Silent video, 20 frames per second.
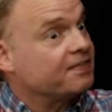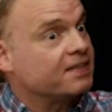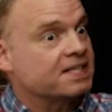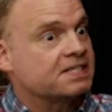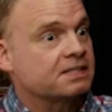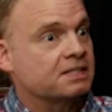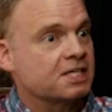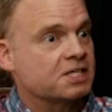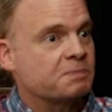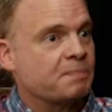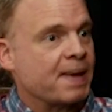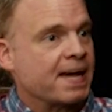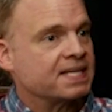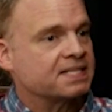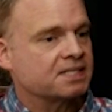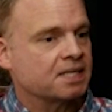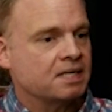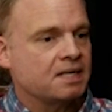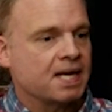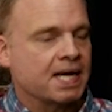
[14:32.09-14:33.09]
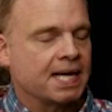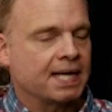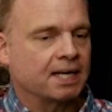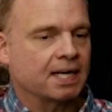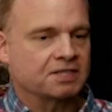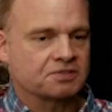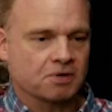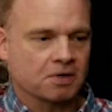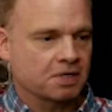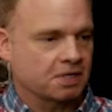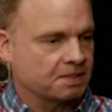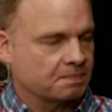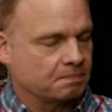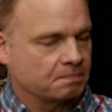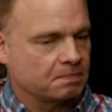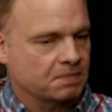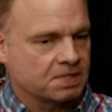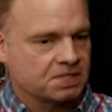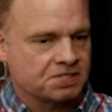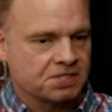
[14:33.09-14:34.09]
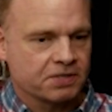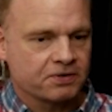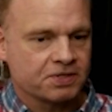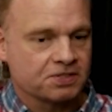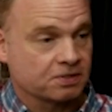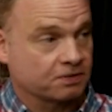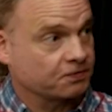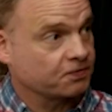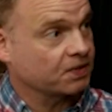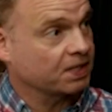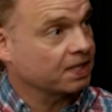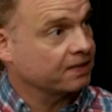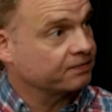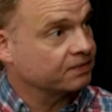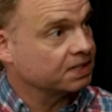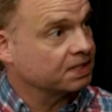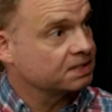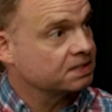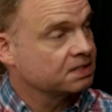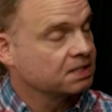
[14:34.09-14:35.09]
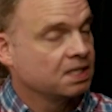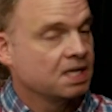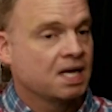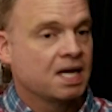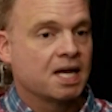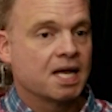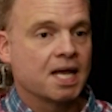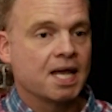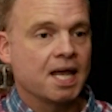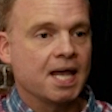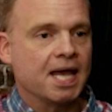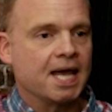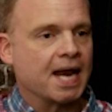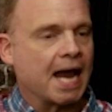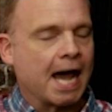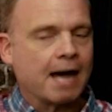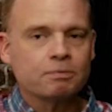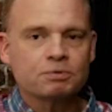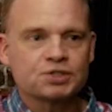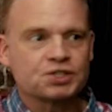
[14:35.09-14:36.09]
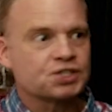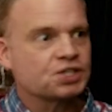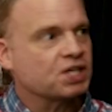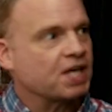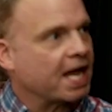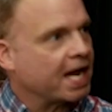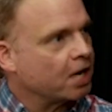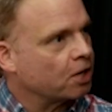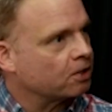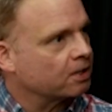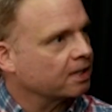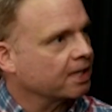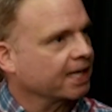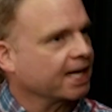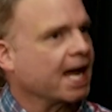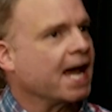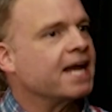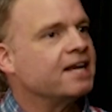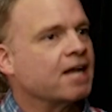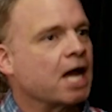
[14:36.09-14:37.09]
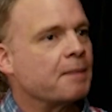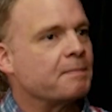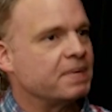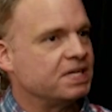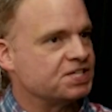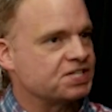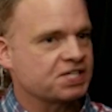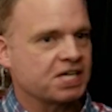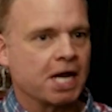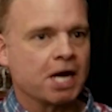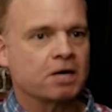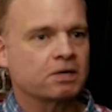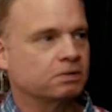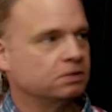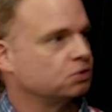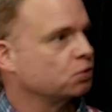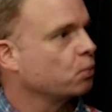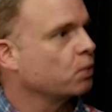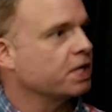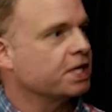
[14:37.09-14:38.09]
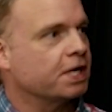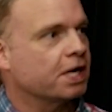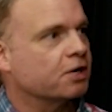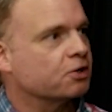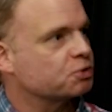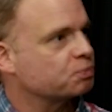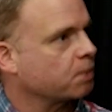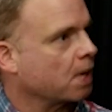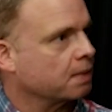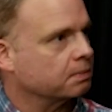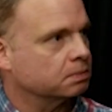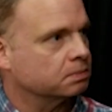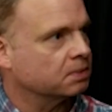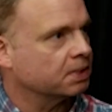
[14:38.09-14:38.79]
This past Sunday, I started a series on forgiveness, and I was scared. Like I had not been scared in 20 years, probably.